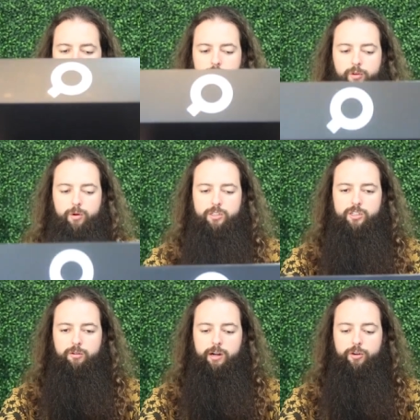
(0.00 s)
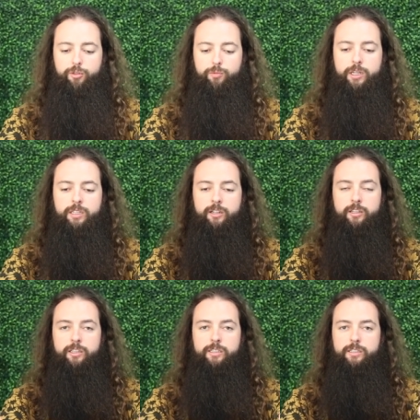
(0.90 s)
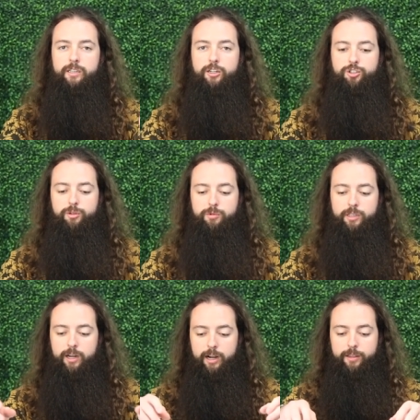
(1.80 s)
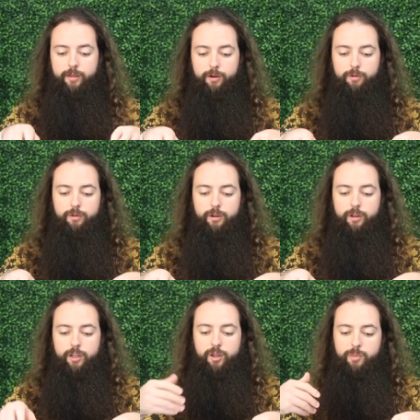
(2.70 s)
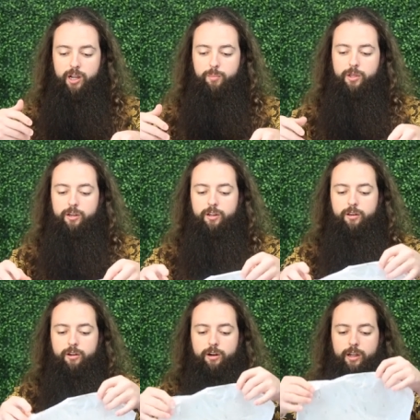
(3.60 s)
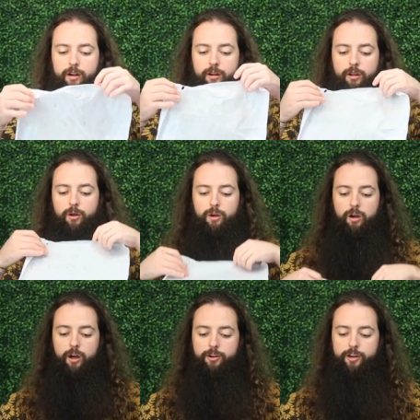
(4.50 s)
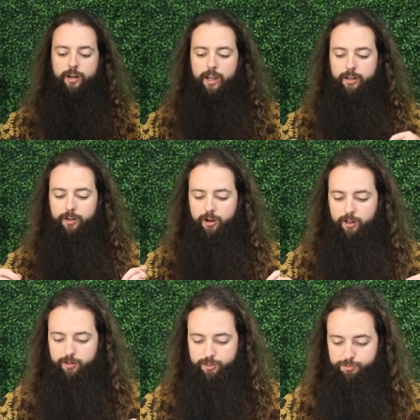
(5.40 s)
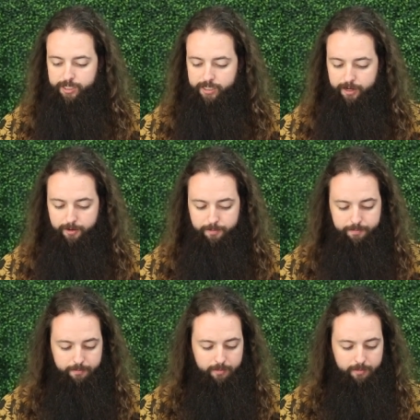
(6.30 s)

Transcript: every once in a while. The retail on these is actually really high though. In my opinion, they're at $190 retail.